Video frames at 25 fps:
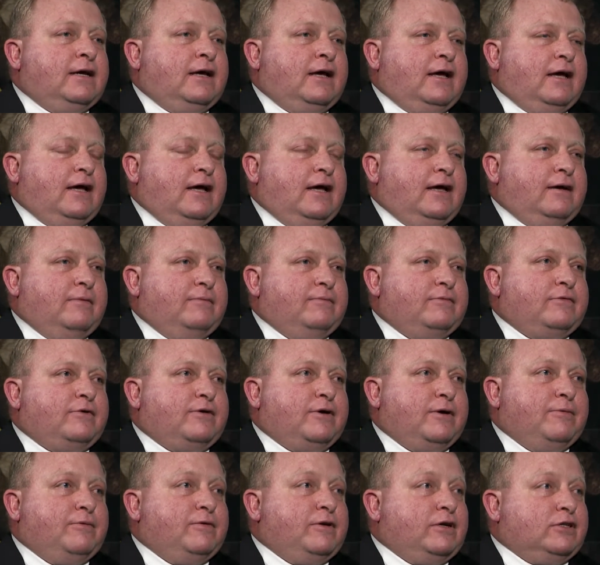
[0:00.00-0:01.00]

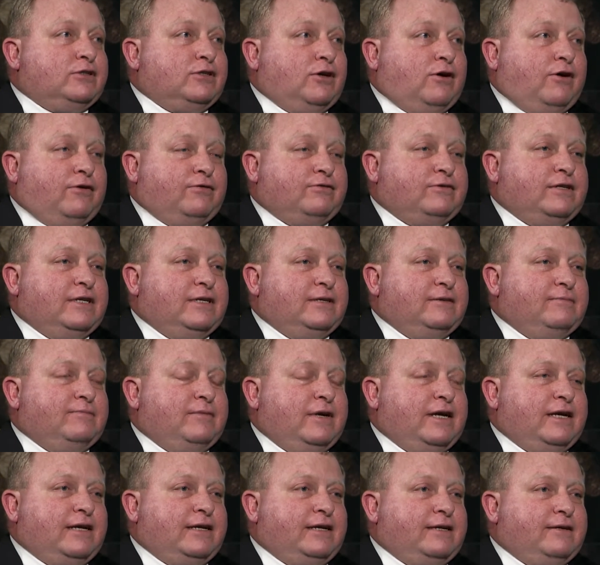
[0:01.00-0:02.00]
criminals often
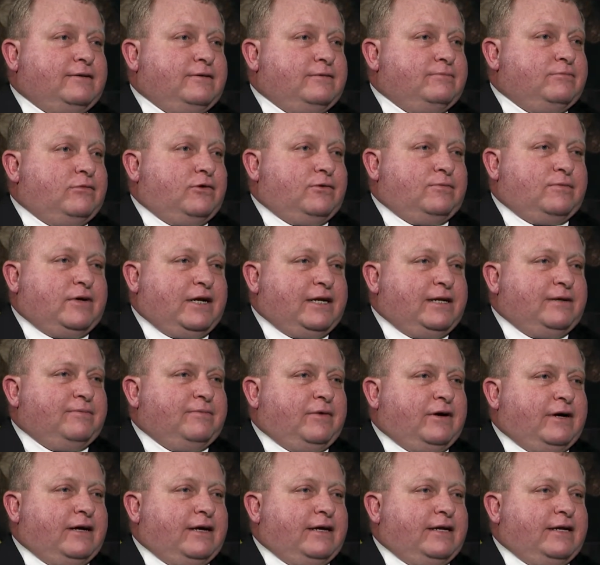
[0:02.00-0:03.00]
make more money
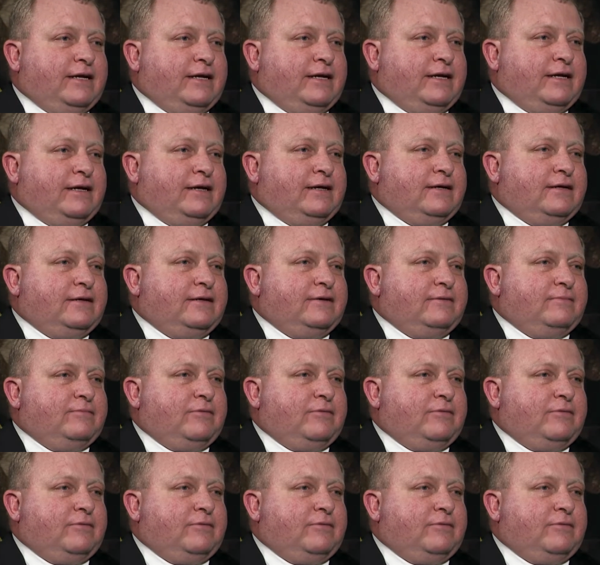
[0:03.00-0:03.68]
by